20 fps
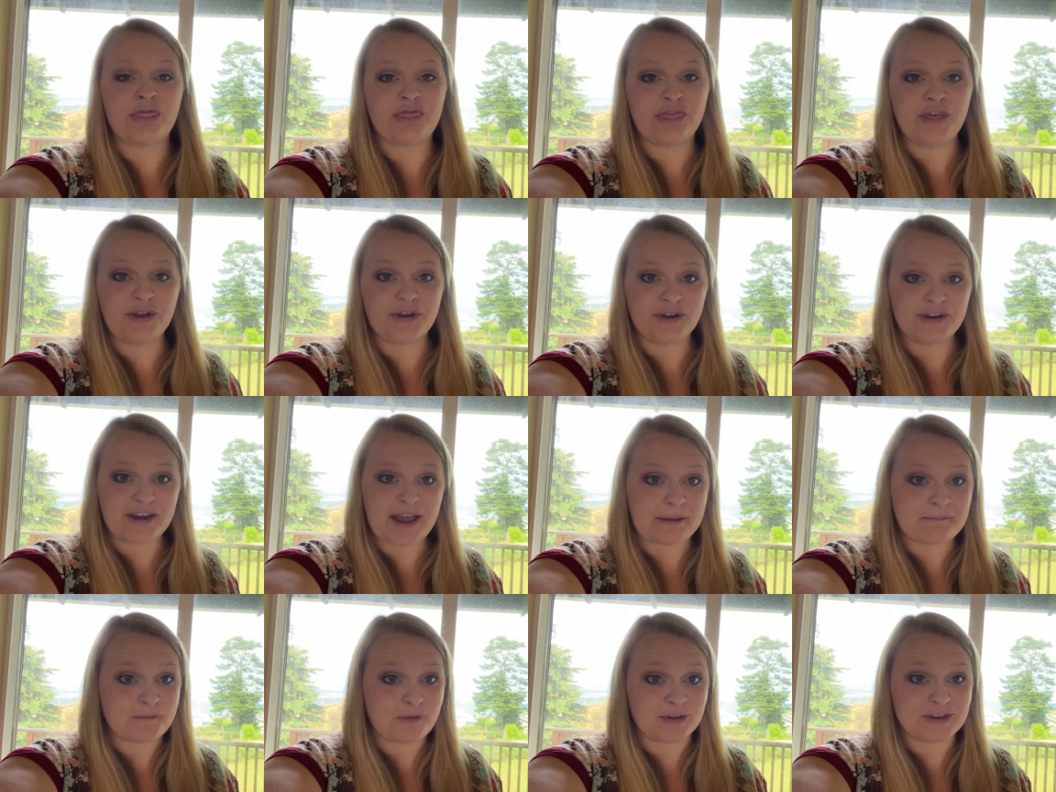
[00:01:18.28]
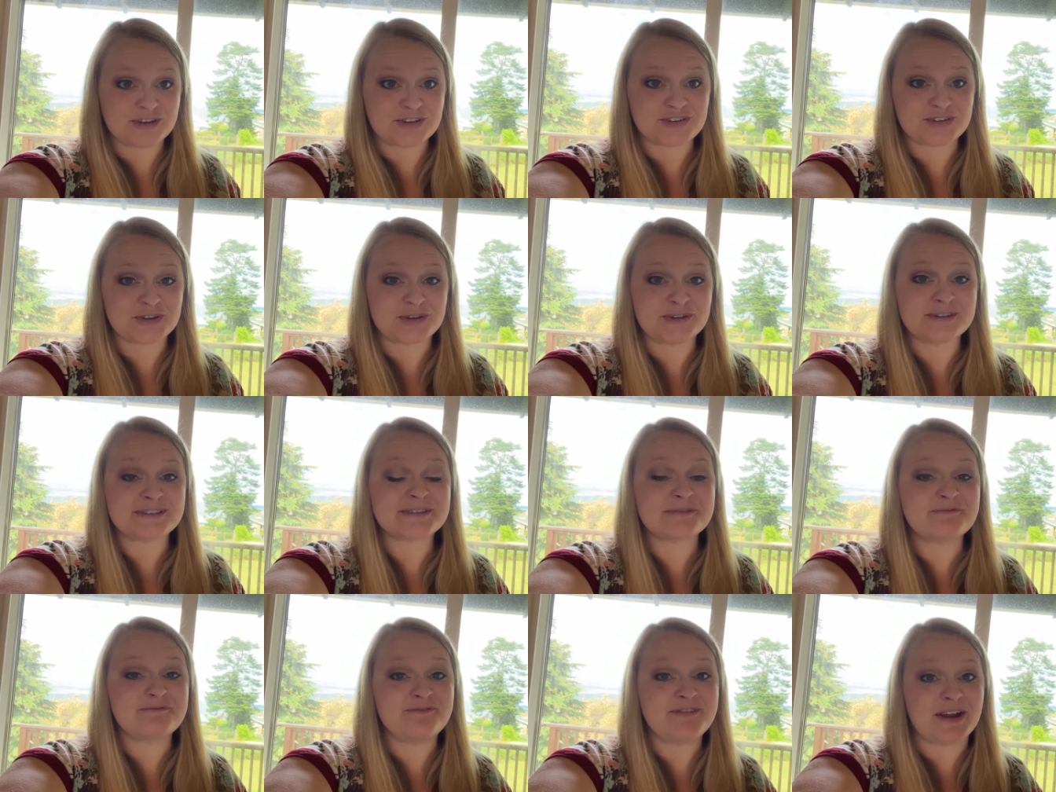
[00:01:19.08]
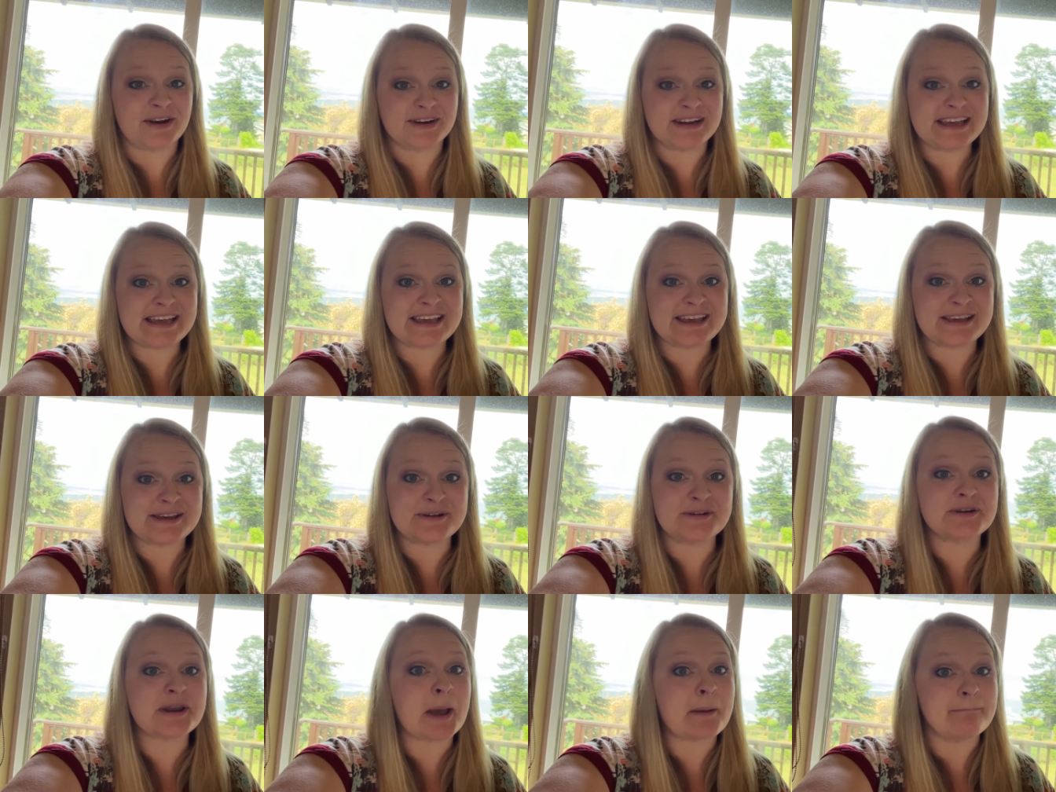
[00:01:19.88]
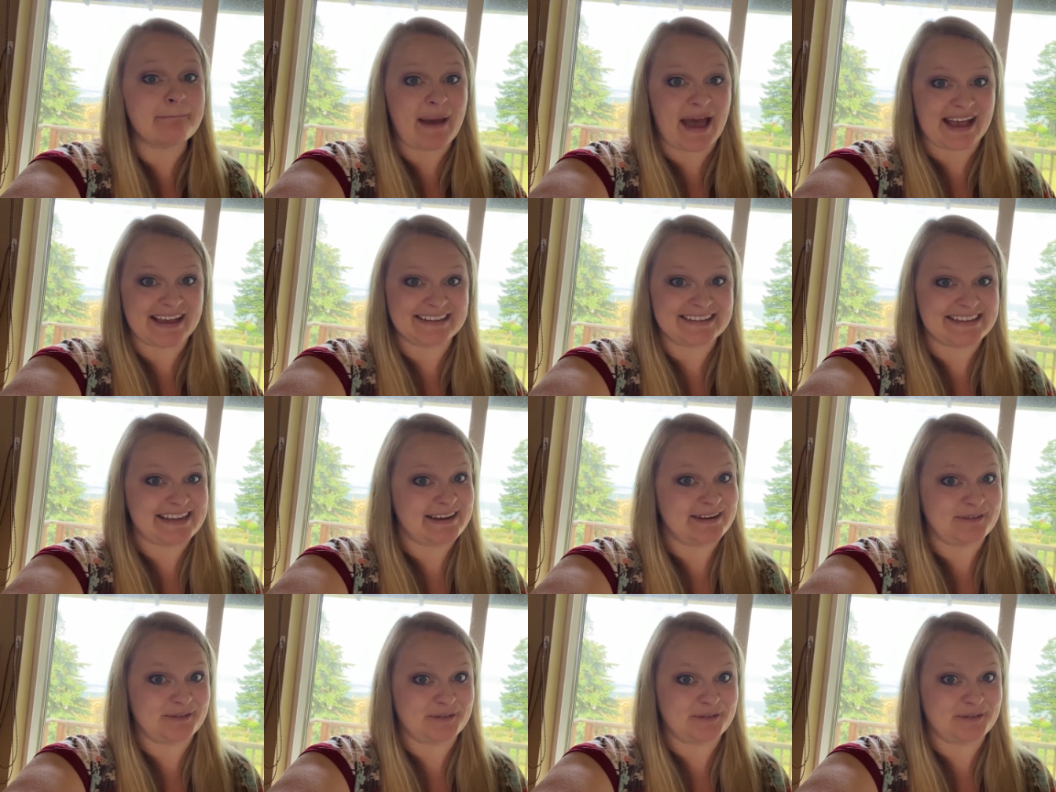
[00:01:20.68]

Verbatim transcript: Third, I'm going to show you some very cute magazine